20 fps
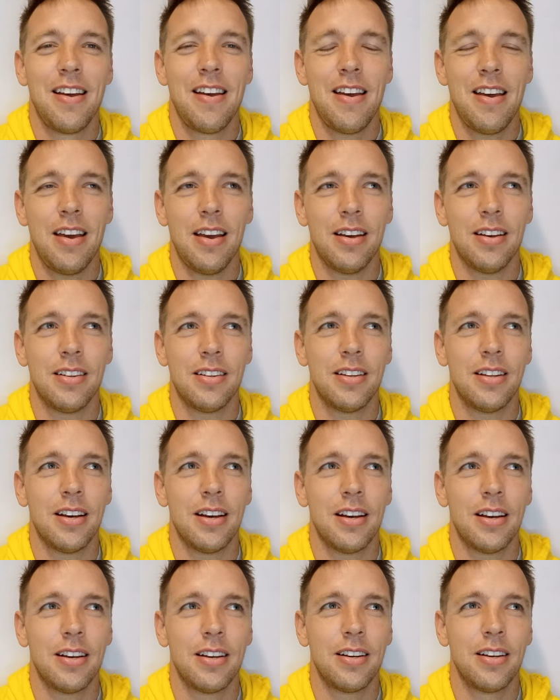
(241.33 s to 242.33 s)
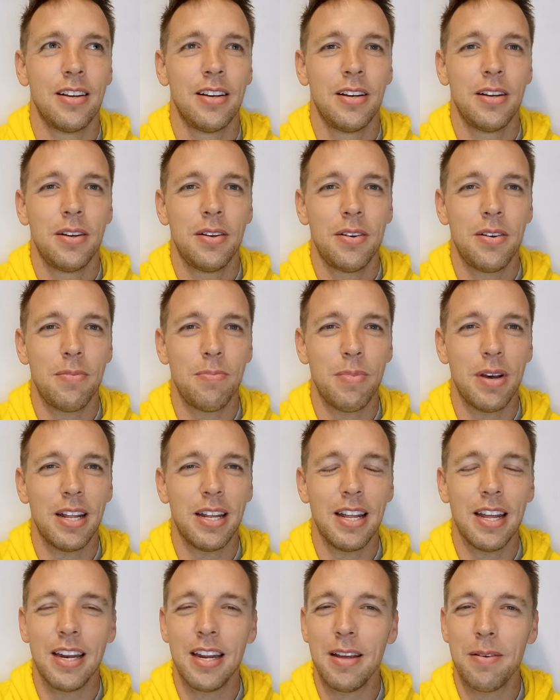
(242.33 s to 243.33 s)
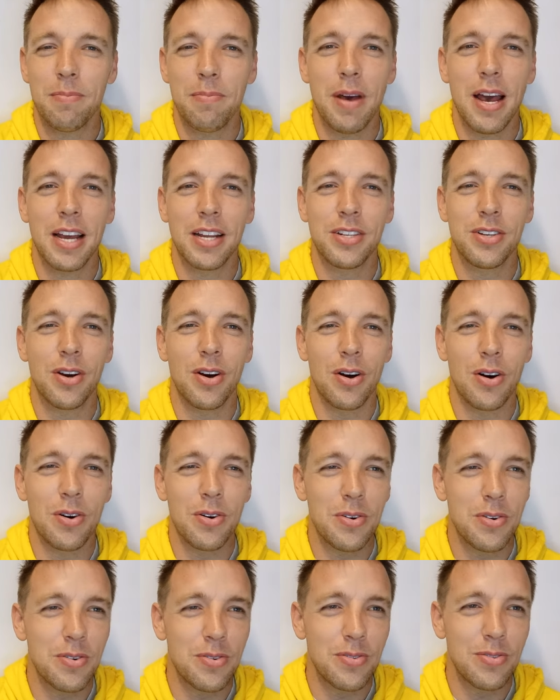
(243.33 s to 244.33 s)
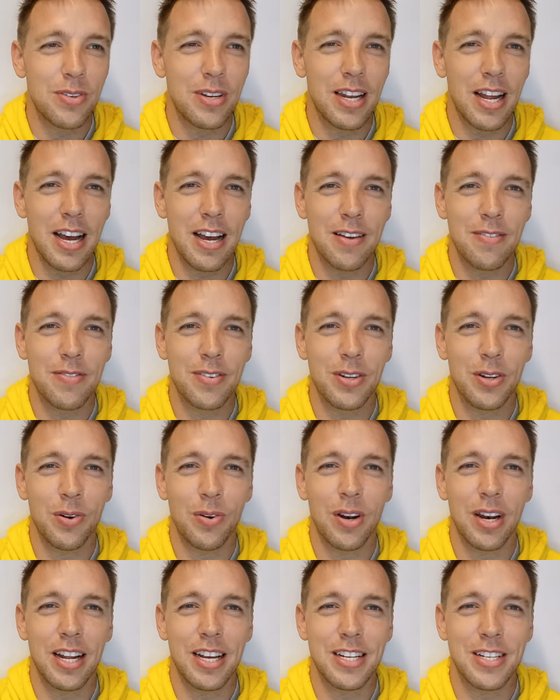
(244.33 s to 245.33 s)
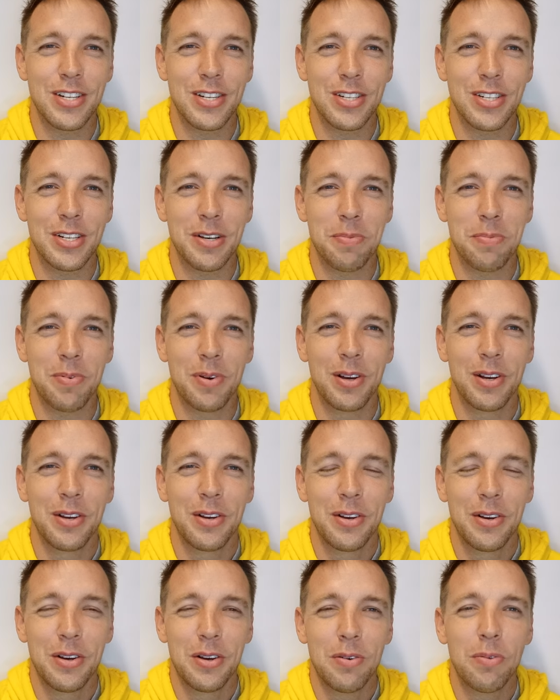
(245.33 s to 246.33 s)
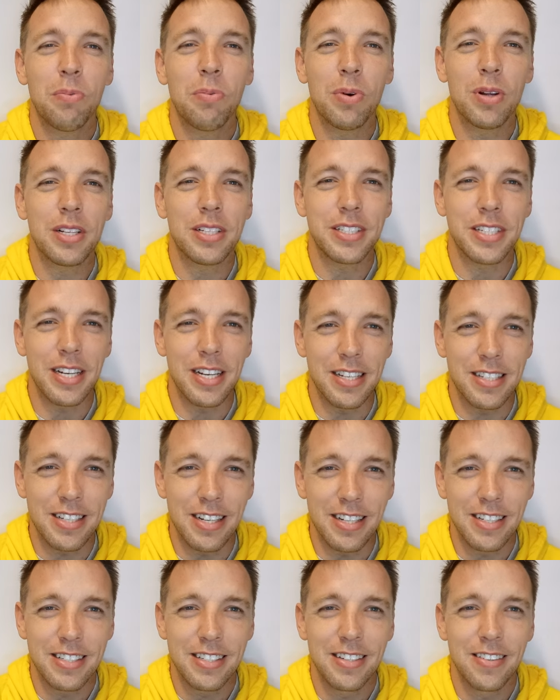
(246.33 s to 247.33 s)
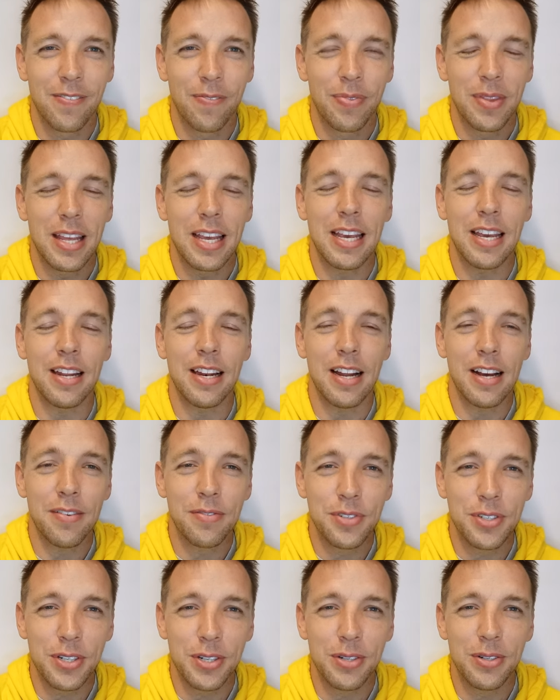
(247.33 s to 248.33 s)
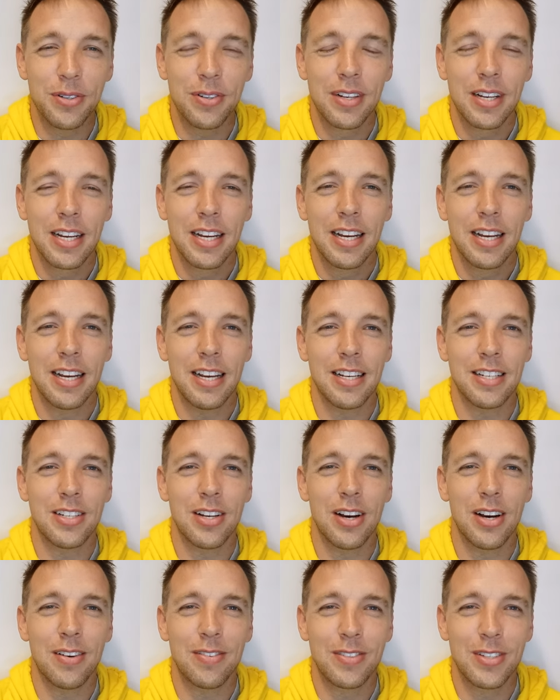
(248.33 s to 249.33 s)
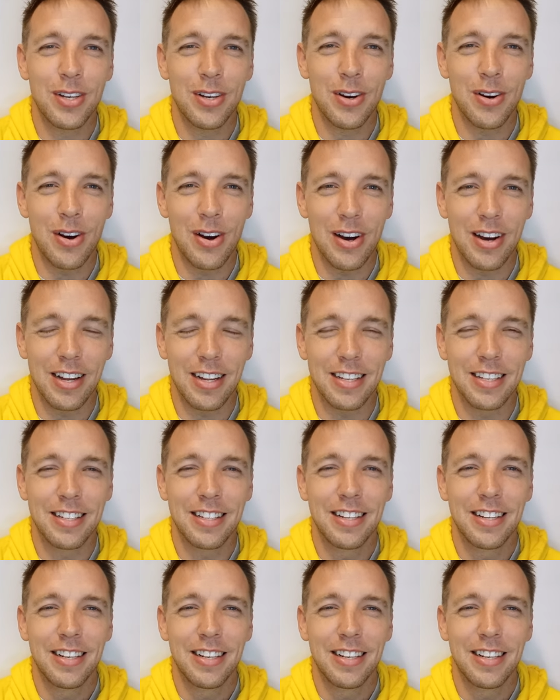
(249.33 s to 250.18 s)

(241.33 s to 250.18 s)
And may that impact your whole life and your relationship with Jesus. He loves you. He's after your heart.